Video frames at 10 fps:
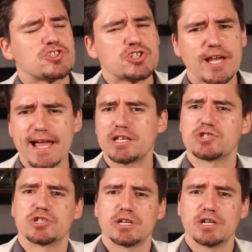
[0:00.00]

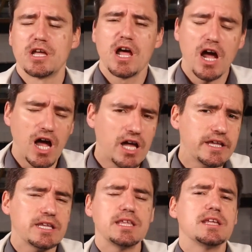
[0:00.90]
challenging,
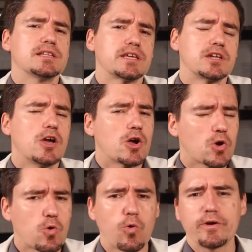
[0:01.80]
unhealing
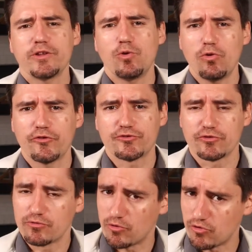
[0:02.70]
corneal
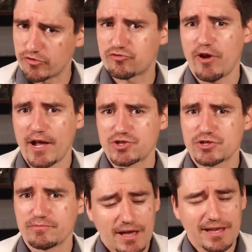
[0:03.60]
ulcer or
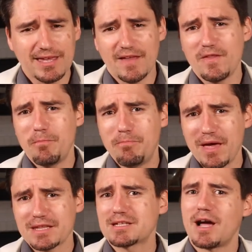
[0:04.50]
scratch. Again, the
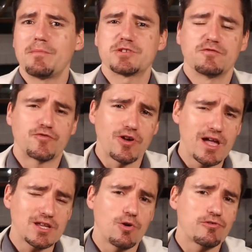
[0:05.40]
best option for
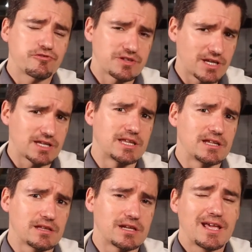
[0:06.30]
any ulcer that's not
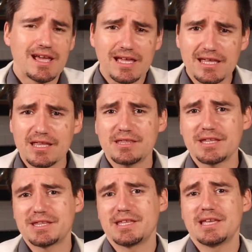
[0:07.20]
healing is
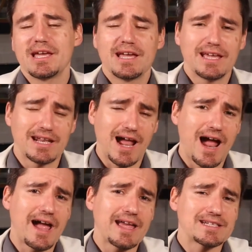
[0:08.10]
to see an
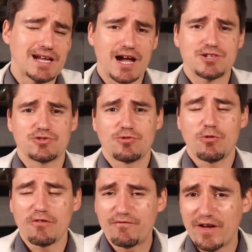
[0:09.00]
eye doctor
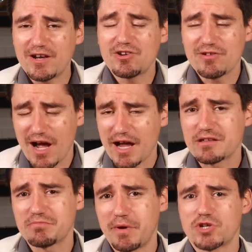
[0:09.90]
or a veterinary
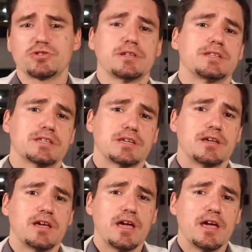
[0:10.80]
eye specialist.